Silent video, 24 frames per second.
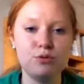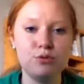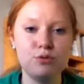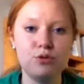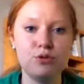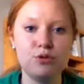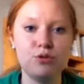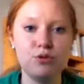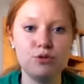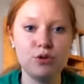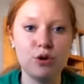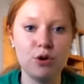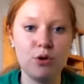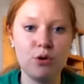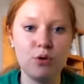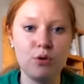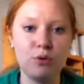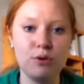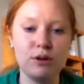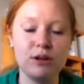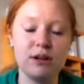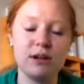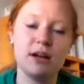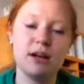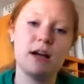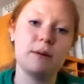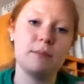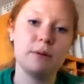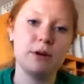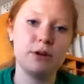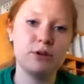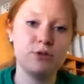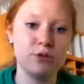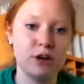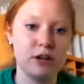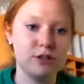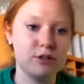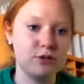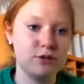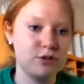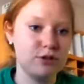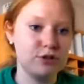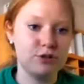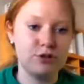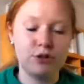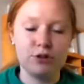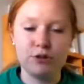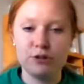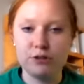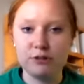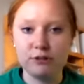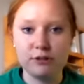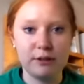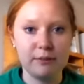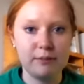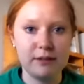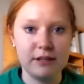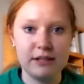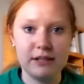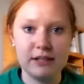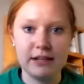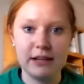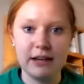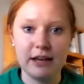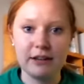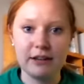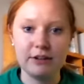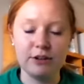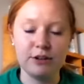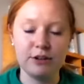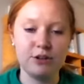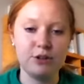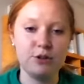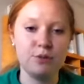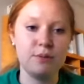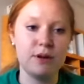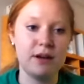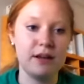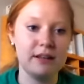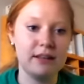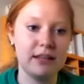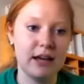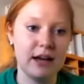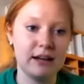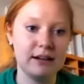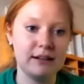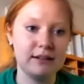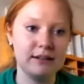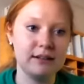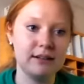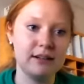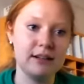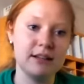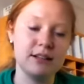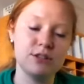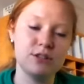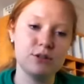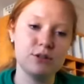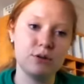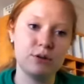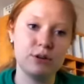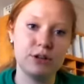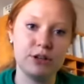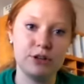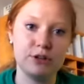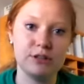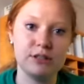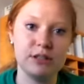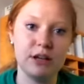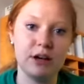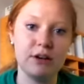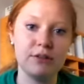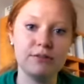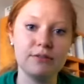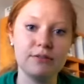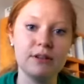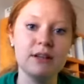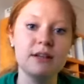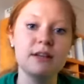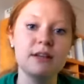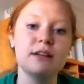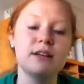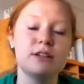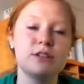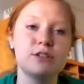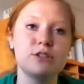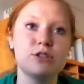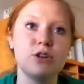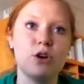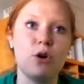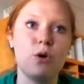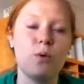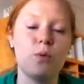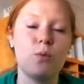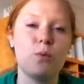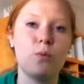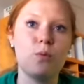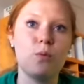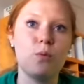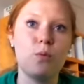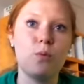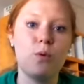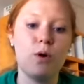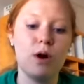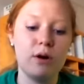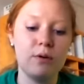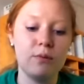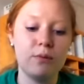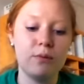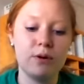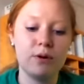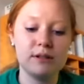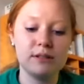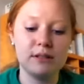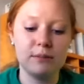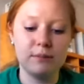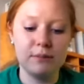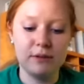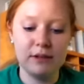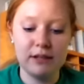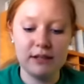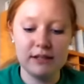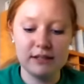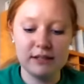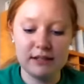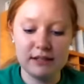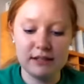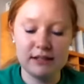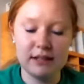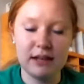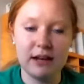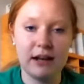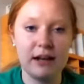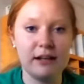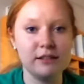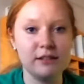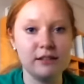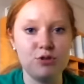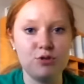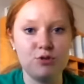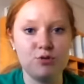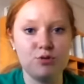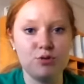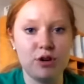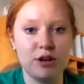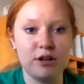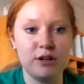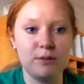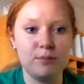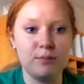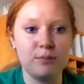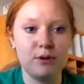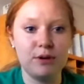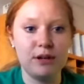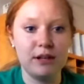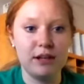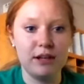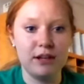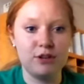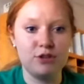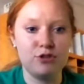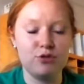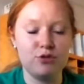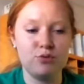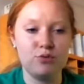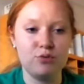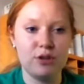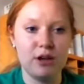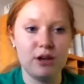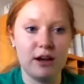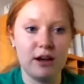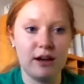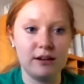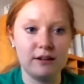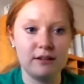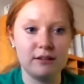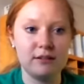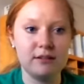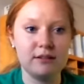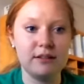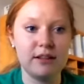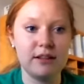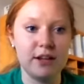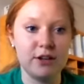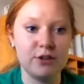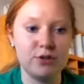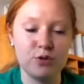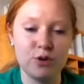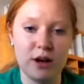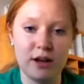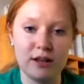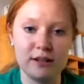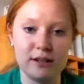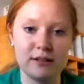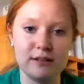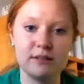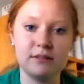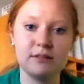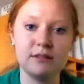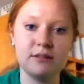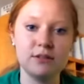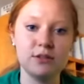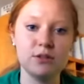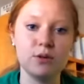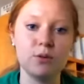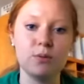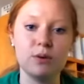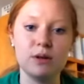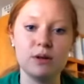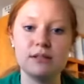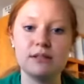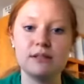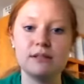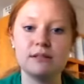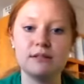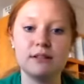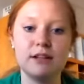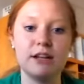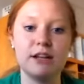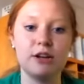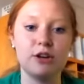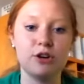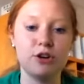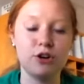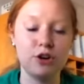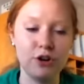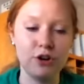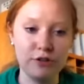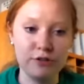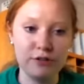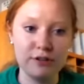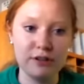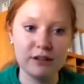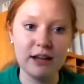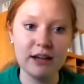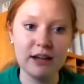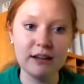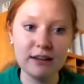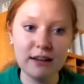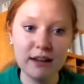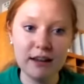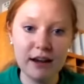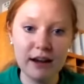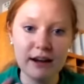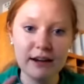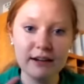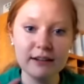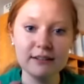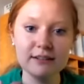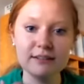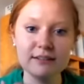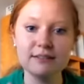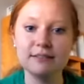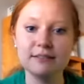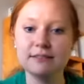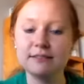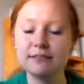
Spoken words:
sewed a dress or a shirt or something together and you made that and sewed it yourself. So what were some of these designs that you tried to put into that dress? So was it a curved neckline?